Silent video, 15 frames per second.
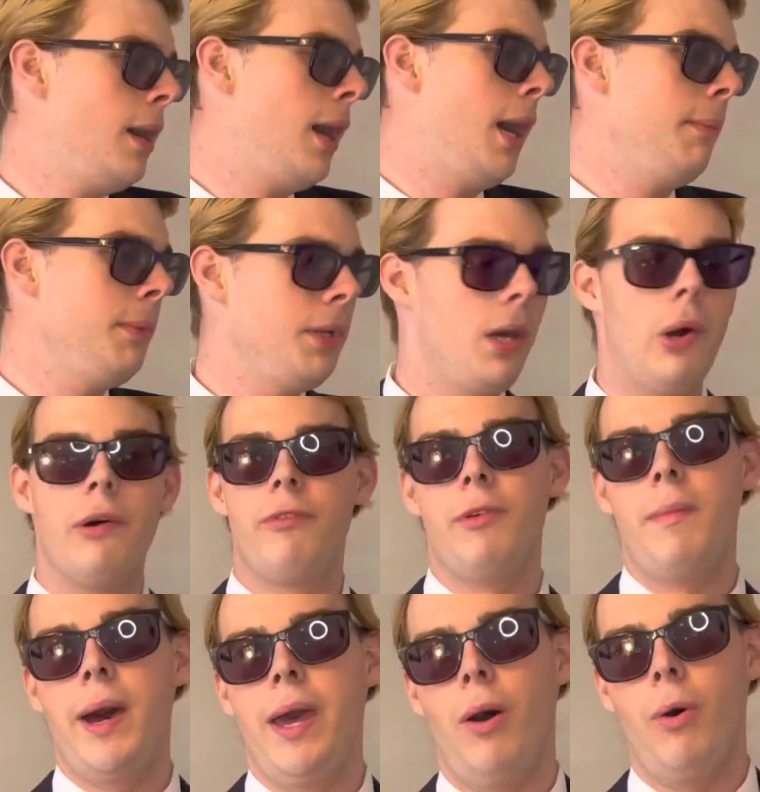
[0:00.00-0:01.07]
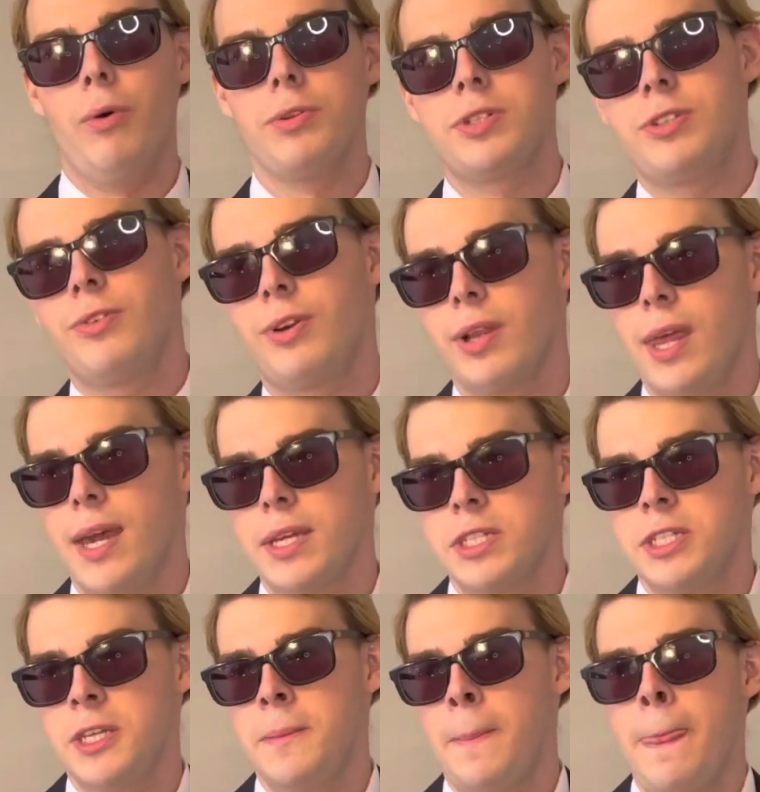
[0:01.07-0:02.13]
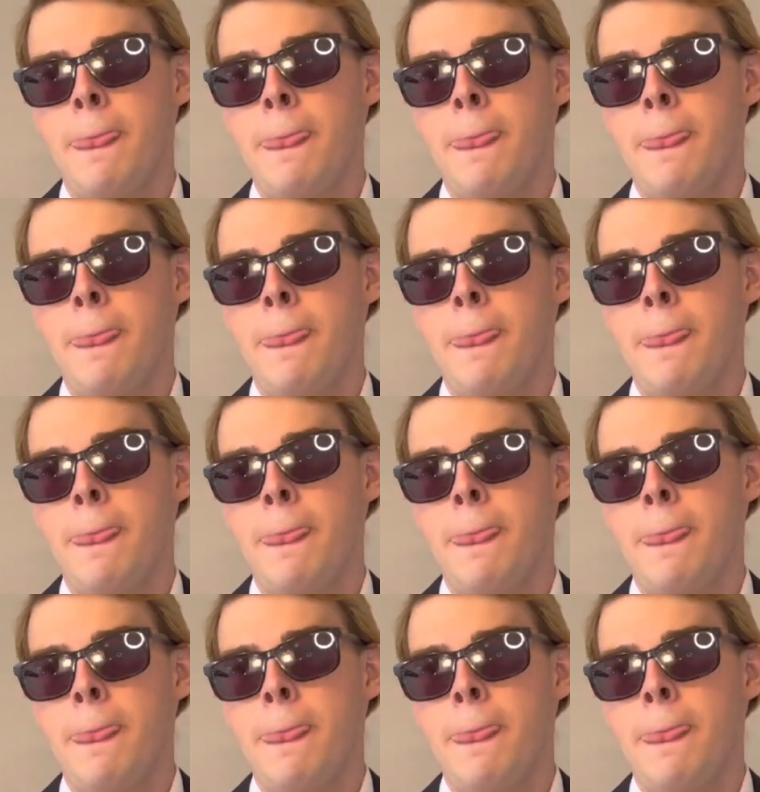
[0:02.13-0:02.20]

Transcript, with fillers: I'm going to go over my whole suit collection.